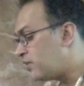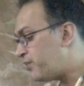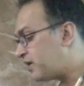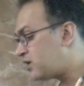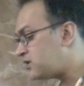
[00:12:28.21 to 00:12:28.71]

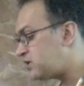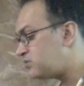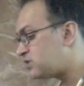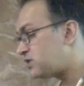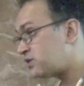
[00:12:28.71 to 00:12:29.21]
better
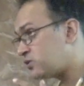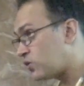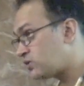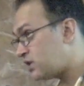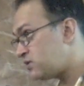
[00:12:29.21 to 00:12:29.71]
regimes such as
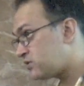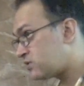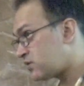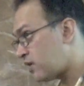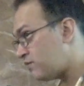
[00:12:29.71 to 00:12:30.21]
dose
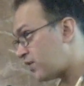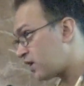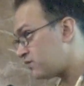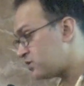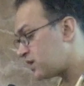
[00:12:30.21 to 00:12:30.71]
dense
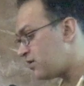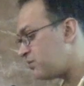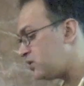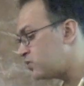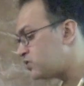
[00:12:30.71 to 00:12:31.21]
MVAC which can
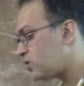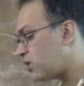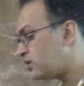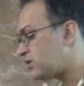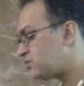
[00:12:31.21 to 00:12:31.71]
be used,
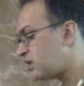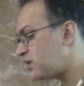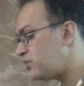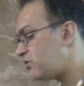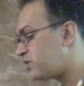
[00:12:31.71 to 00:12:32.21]
or a
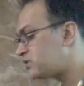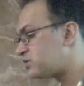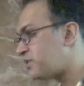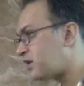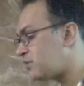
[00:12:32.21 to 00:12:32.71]
gemcitabine plus
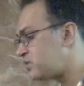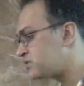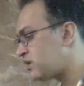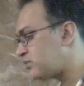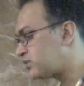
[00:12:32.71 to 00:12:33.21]
cisplatin
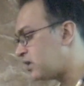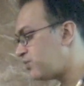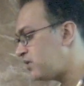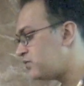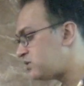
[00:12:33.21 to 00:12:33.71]
based
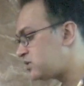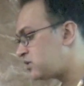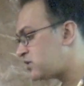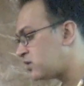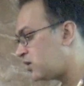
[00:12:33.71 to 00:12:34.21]
chemotherapy, which is a
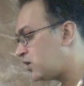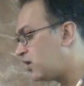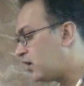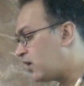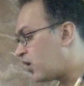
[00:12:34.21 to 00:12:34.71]
third
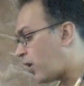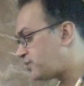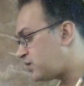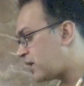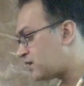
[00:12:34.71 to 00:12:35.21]

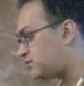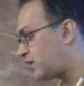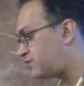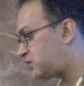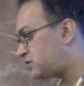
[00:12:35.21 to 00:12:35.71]
option as we
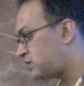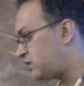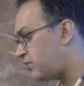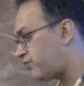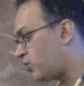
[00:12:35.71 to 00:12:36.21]
have just seen
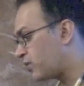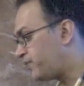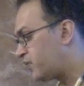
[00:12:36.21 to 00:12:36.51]
before.